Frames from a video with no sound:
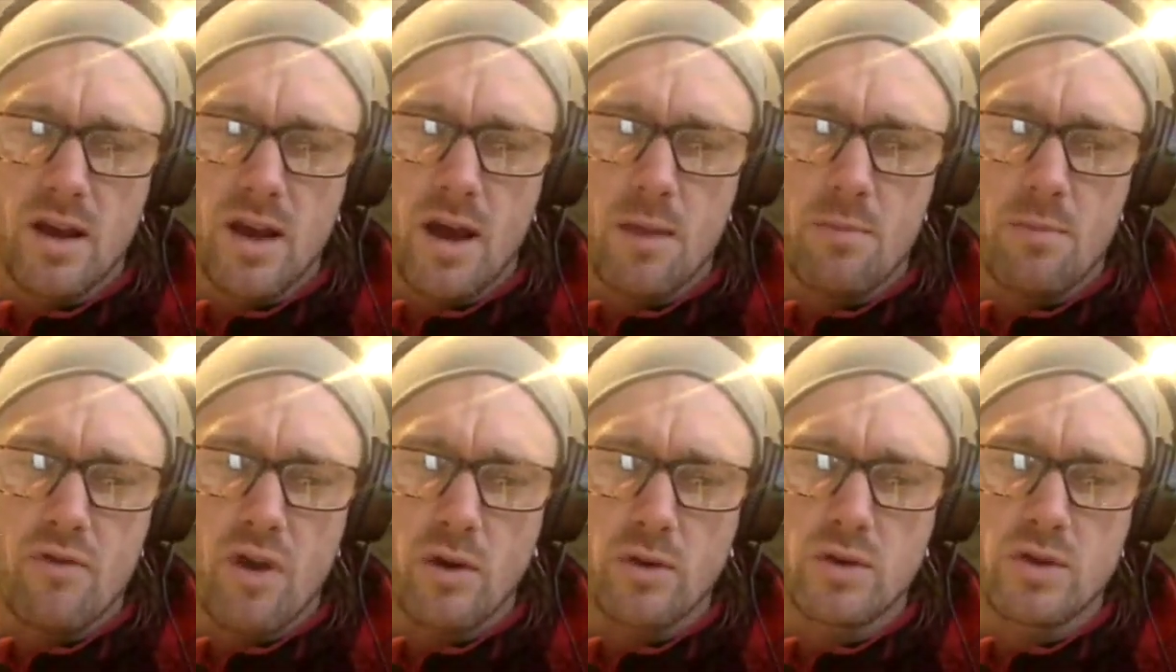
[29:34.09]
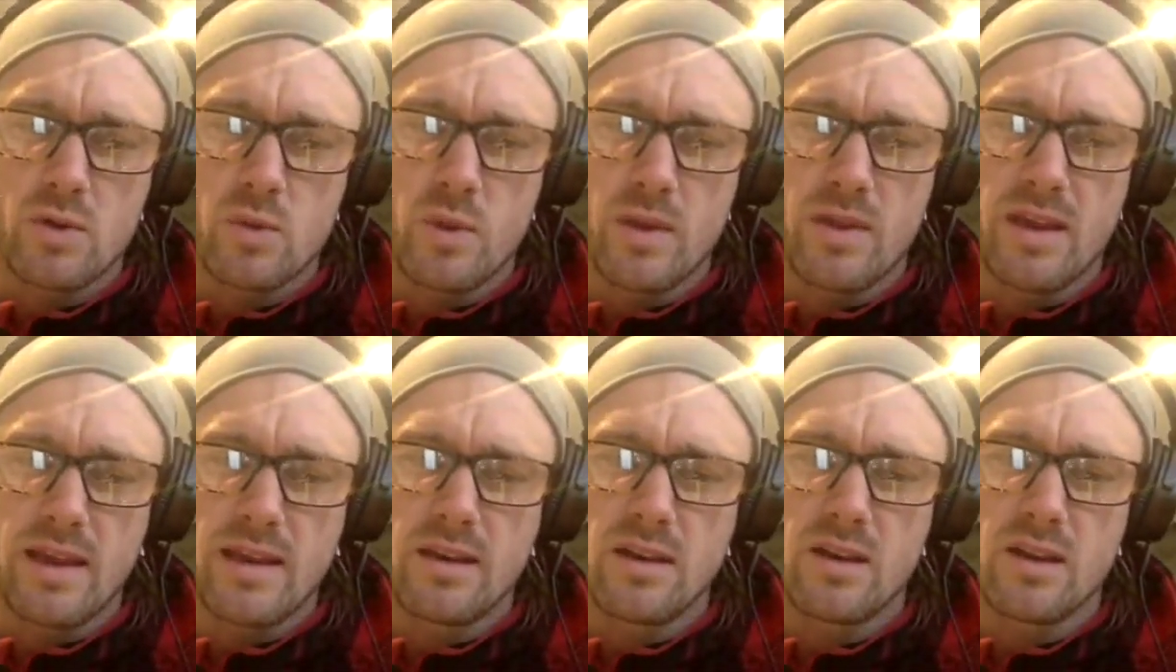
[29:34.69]
approach
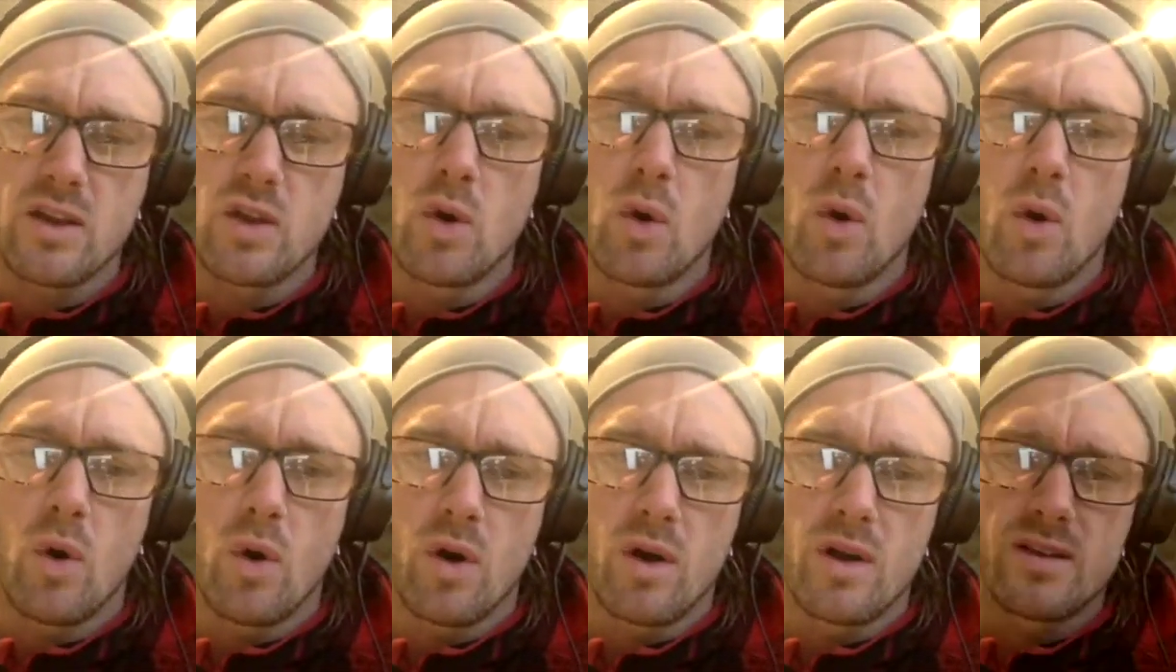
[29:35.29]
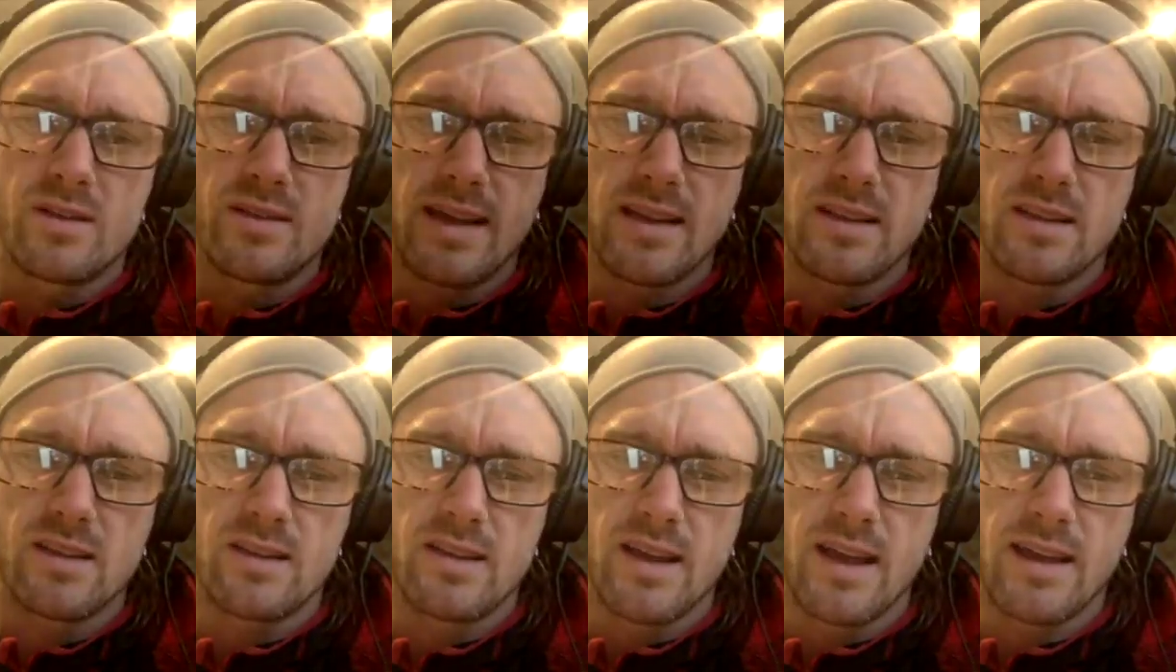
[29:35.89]
within your
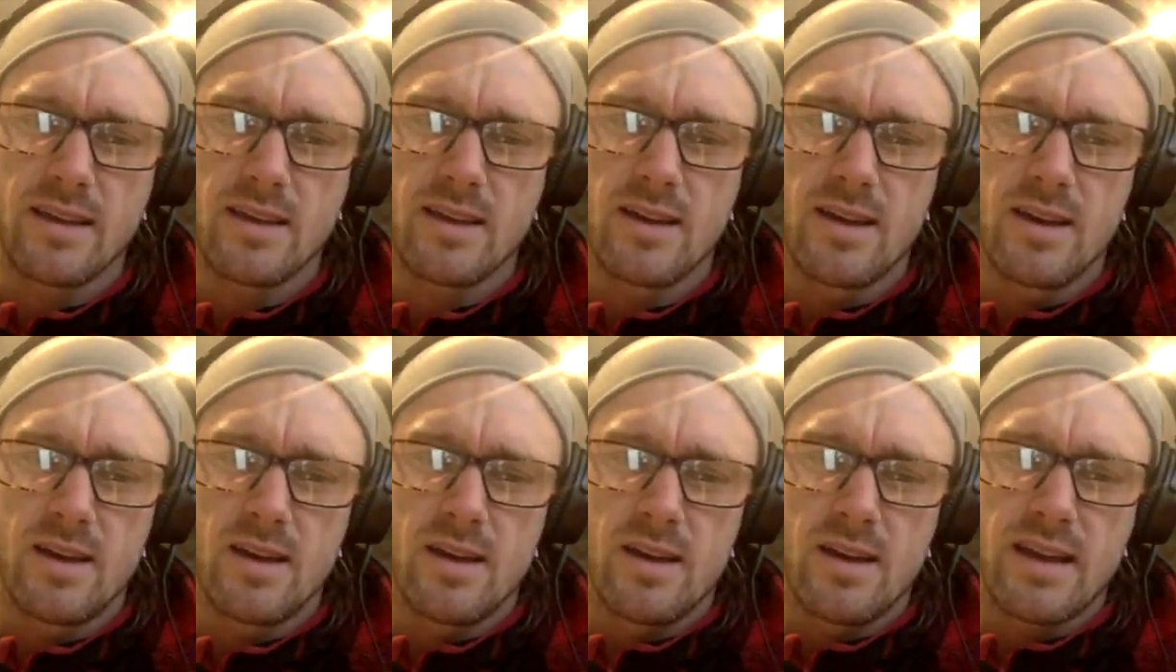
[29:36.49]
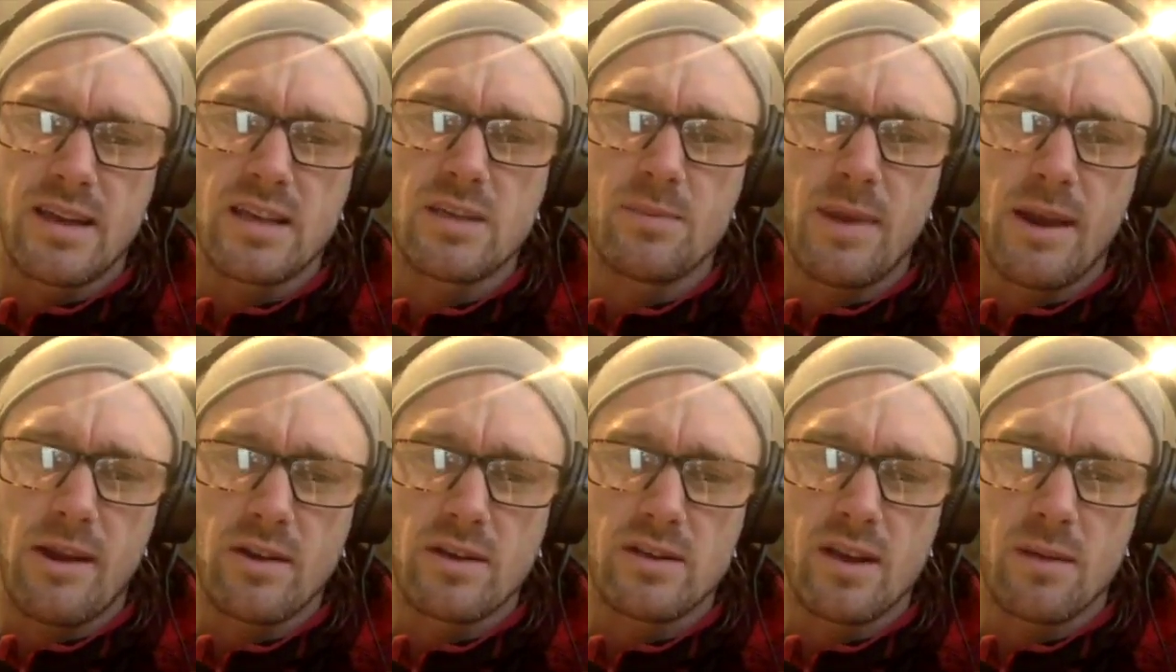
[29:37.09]
day-to-day
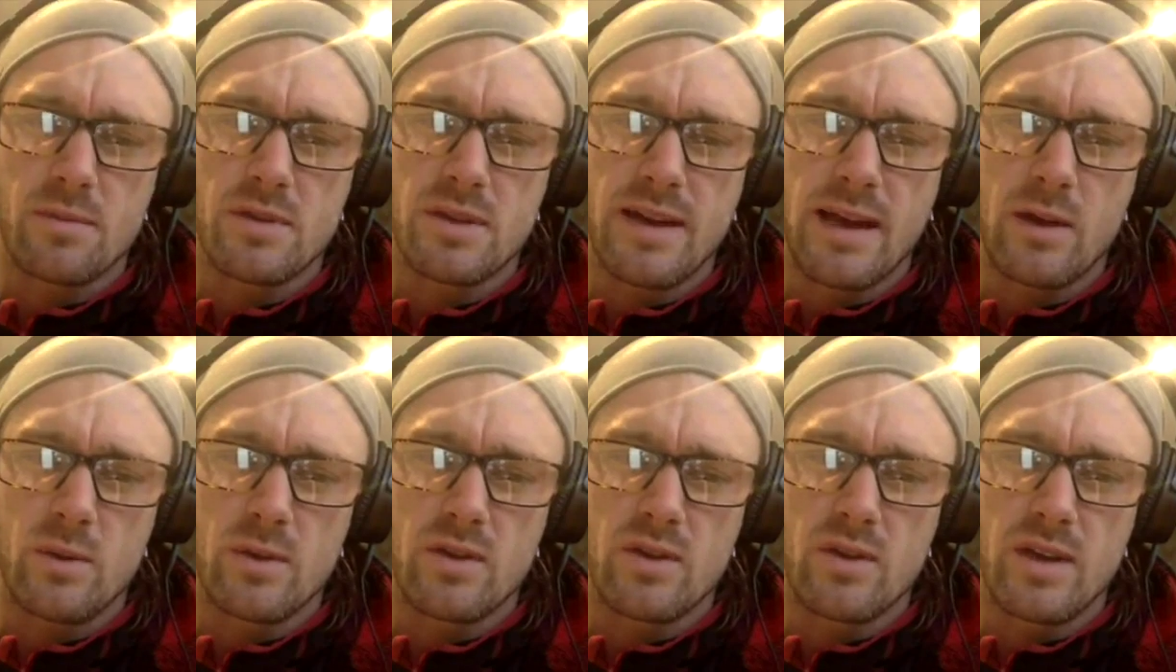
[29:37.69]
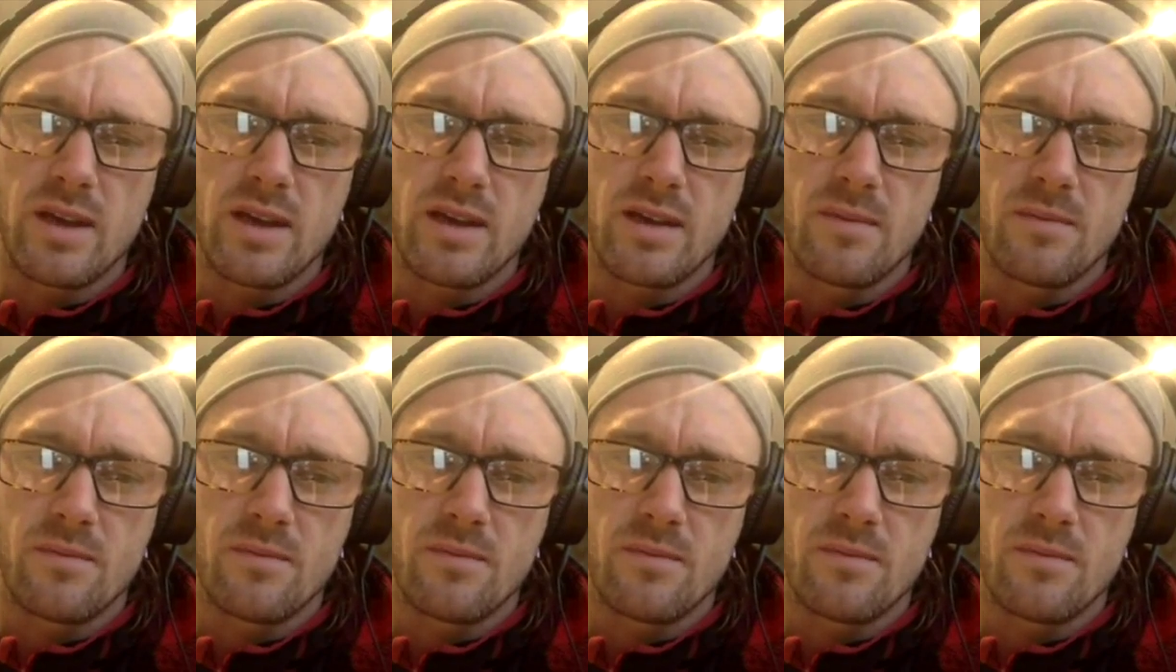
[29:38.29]
experience up to now with your knee?